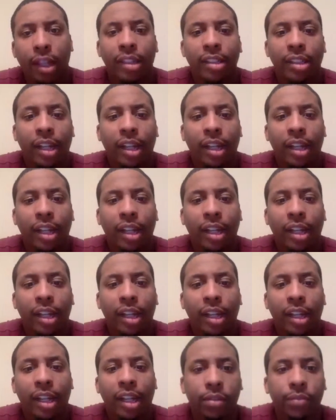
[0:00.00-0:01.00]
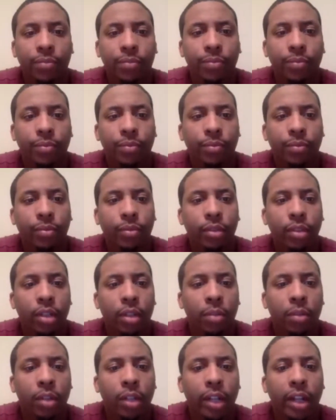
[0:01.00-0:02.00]
Josh Allen. I
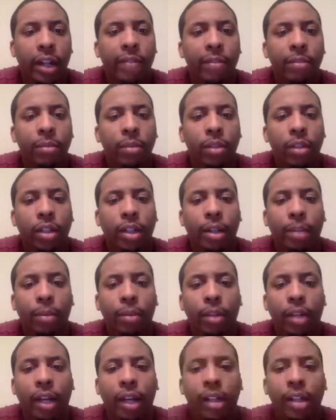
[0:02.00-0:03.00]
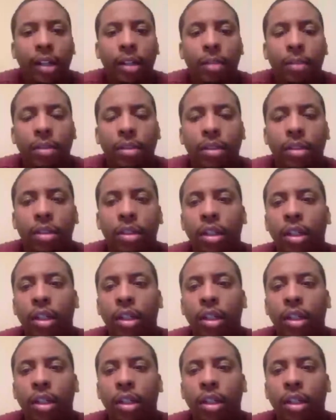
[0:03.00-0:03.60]
want to have him on a couple lineups.